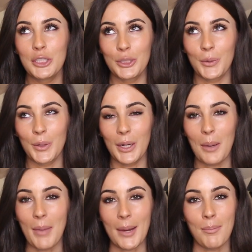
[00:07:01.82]
sure
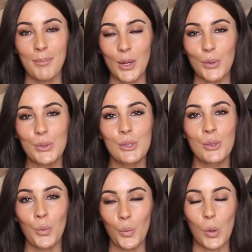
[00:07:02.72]
my
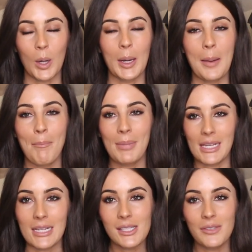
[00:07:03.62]
most worn
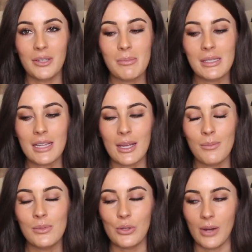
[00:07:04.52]
piece from
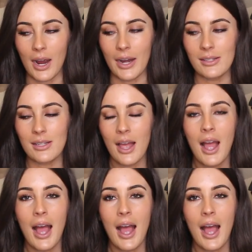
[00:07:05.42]
SKIMS, you guys.